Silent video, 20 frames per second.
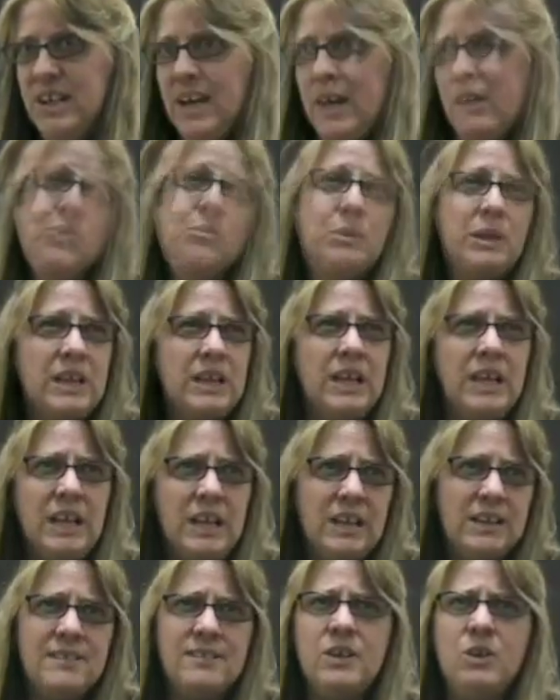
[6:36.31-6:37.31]
And at the
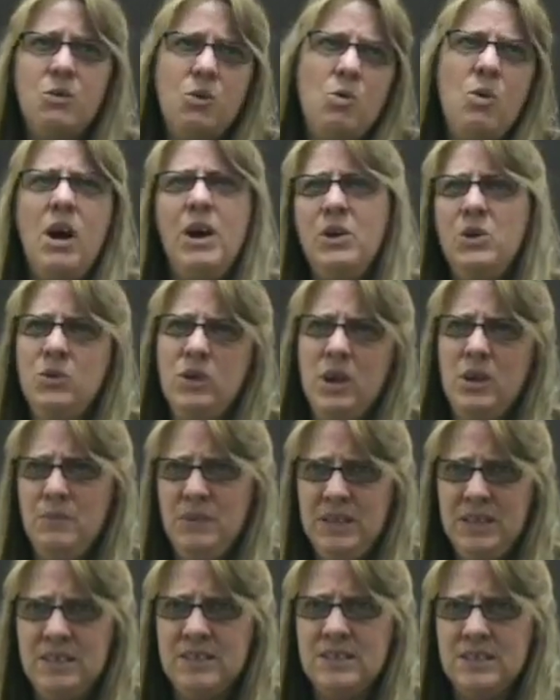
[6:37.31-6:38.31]
beginning it's like, well, why are you
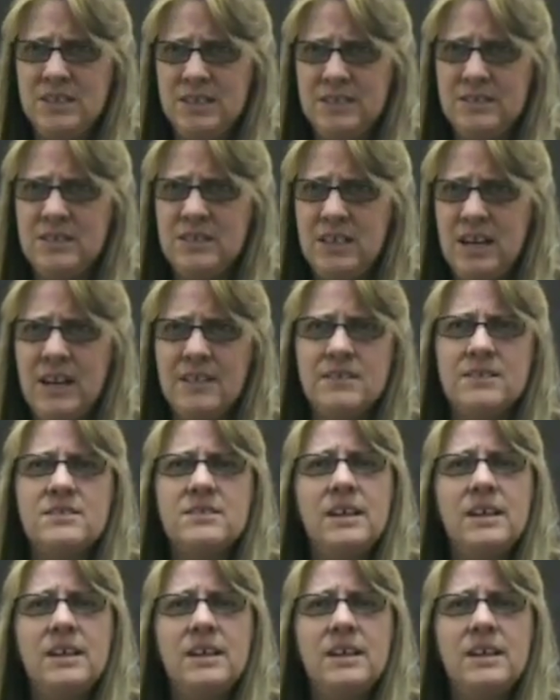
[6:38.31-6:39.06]
coming into this class?